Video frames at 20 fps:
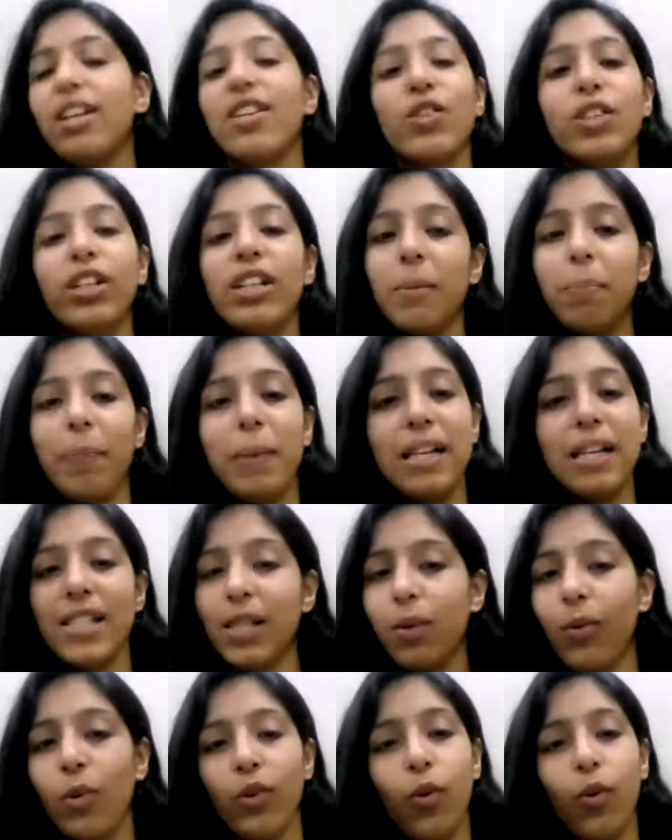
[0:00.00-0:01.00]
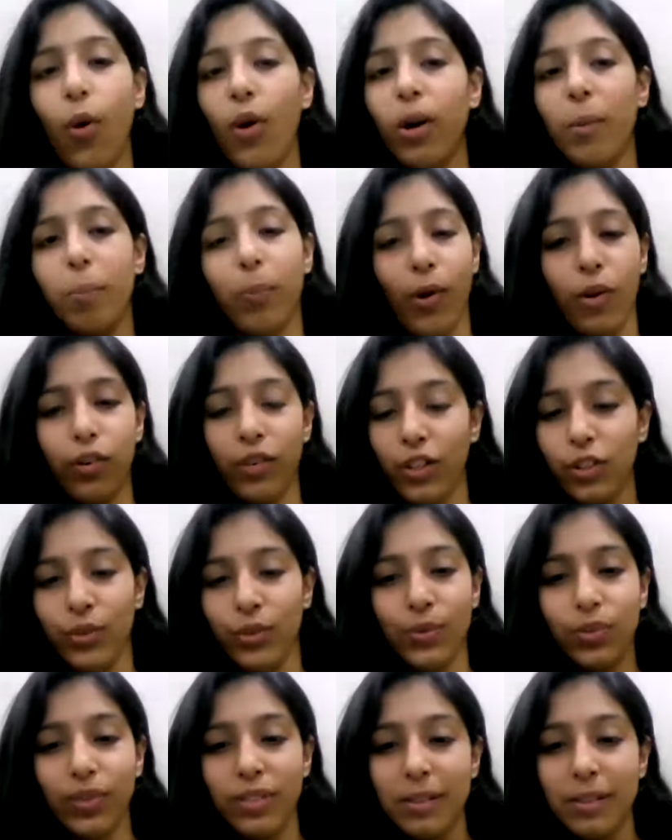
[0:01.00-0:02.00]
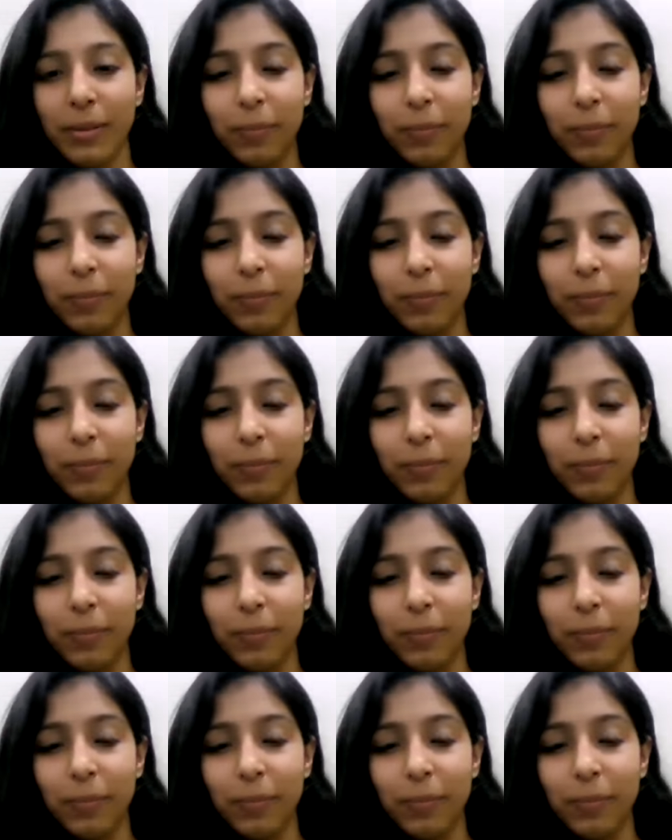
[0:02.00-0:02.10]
So it depends on all upon you.